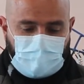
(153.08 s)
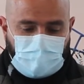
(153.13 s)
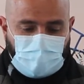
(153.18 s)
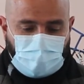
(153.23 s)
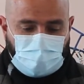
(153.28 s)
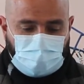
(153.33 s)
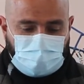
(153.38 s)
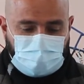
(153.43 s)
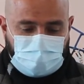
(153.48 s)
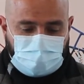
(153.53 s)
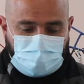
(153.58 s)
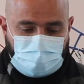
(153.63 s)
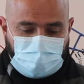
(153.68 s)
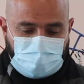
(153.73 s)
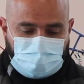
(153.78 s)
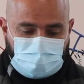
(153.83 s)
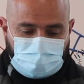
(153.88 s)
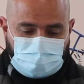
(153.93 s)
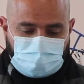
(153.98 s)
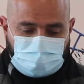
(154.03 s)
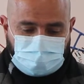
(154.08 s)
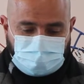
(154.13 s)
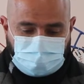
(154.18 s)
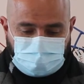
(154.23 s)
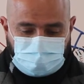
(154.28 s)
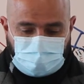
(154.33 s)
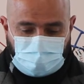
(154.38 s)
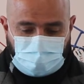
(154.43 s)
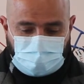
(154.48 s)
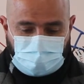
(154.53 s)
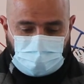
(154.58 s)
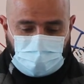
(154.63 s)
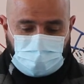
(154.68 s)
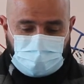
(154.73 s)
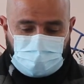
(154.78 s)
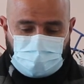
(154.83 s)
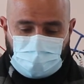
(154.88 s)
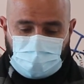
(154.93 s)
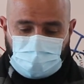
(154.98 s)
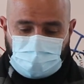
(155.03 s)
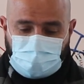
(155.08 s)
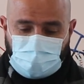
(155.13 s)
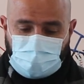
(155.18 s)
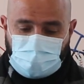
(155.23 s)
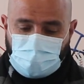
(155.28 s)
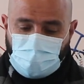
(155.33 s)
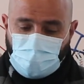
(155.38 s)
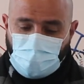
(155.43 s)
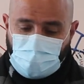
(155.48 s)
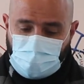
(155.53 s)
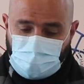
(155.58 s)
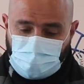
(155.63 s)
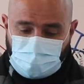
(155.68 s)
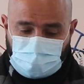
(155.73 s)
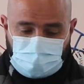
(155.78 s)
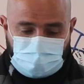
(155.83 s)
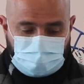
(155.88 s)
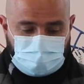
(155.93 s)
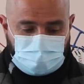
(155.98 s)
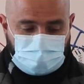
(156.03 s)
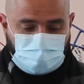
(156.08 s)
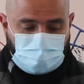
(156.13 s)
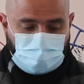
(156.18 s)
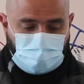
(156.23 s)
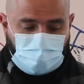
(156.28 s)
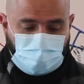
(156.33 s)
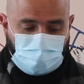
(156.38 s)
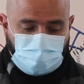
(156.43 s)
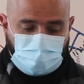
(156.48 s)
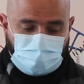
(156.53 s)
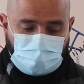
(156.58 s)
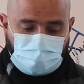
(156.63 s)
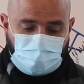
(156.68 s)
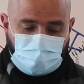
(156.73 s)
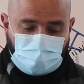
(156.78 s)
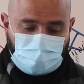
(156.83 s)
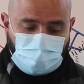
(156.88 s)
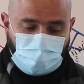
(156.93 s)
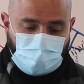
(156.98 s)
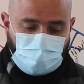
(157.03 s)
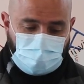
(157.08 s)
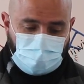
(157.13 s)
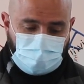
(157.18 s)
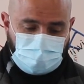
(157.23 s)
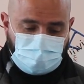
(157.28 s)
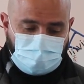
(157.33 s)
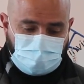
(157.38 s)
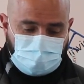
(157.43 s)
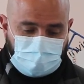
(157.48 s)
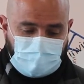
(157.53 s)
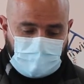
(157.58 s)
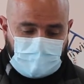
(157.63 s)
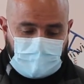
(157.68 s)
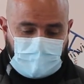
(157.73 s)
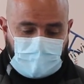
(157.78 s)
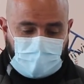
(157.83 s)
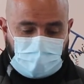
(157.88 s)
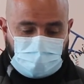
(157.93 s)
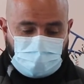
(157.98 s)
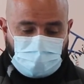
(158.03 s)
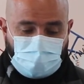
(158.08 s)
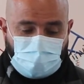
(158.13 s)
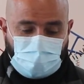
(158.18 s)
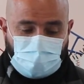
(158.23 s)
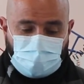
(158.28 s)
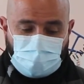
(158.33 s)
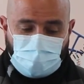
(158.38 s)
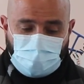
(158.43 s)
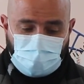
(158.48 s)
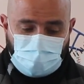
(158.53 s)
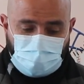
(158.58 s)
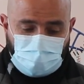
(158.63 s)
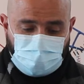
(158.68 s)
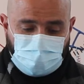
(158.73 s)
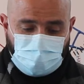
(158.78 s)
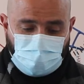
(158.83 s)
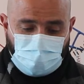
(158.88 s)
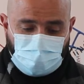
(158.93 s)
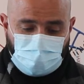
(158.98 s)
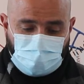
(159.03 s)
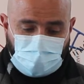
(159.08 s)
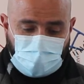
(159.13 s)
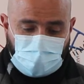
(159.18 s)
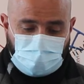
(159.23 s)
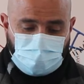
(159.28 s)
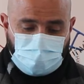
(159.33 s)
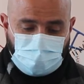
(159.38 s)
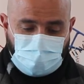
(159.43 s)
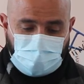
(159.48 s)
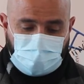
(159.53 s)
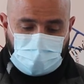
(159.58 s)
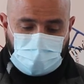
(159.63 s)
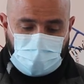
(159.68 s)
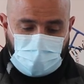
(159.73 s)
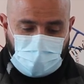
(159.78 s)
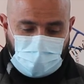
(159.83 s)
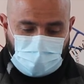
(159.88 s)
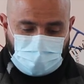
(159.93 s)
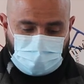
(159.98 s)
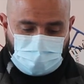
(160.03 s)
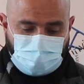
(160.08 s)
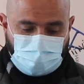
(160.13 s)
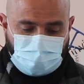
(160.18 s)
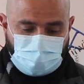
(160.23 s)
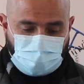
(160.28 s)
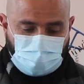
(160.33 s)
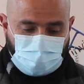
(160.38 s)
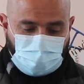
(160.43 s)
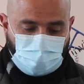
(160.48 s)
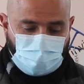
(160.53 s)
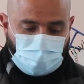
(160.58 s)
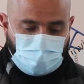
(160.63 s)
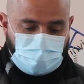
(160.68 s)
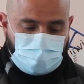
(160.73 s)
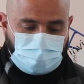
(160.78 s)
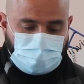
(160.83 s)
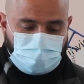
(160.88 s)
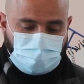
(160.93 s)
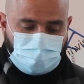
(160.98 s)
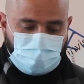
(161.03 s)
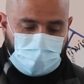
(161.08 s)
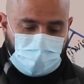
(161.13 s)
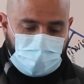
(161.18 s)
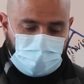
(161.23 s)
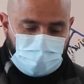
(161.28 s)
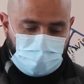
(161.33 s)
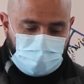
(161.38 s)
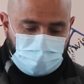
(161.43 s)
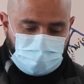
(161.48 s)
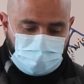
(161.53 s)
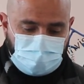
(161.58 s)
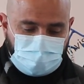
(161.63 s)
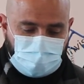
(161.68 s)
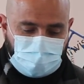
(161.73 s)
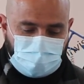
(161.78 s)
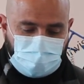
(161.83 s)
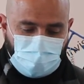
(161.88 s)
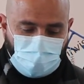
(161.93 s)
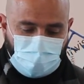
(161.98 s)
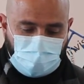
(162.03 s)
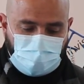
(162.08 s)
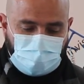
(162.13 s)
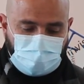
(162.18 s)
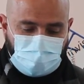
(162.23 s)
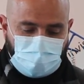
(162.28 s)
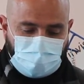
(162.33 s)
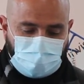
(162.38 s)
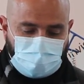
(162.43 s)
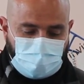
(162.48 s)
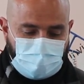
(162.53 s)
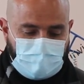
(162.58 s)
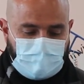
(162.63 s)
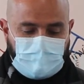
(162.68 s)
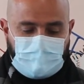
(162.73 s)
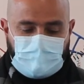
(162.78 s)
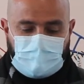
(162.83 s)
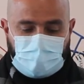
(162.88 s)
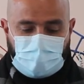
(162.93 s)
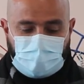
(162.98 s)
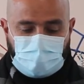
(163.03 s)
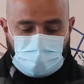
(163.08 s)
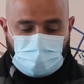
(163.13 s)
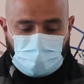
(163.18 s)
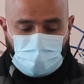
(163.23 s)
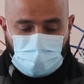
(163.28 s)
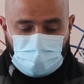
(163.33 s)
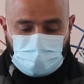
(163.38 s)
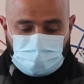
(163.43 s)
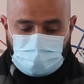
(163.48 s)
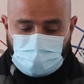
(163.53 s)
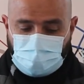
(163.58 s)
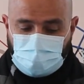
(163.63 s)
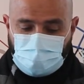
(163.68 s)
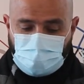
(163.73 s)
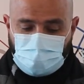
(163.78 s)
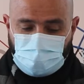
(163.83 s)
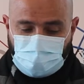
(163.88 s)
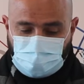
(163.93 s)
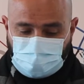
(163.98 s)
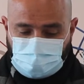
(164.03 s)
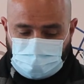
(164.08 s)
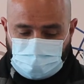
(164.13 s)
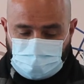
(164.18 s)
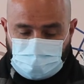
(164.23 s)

Only then they think they know him. If you tell grown-ups, I saw a beautiful red brick house with geraniums at the window and doves on the roof,